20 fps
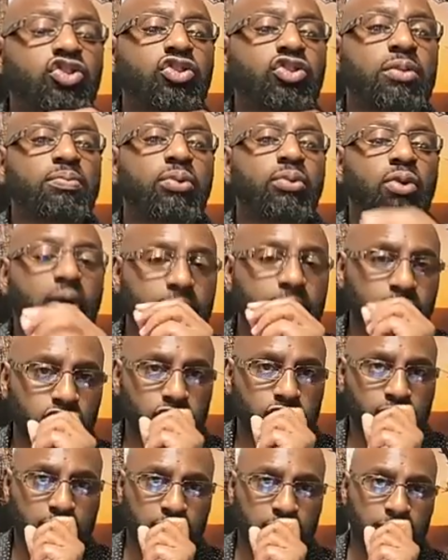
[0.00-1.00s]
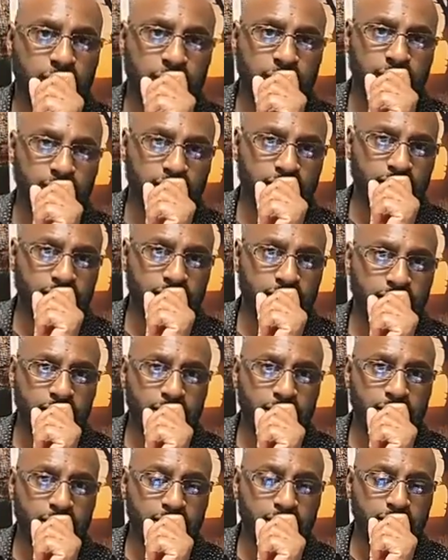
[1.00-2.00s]
supremacy.
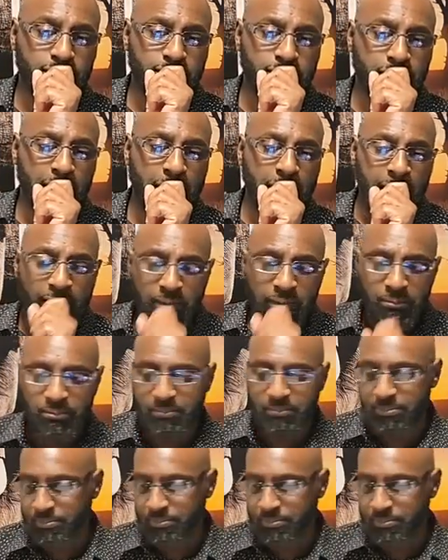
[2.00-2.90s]
Okay?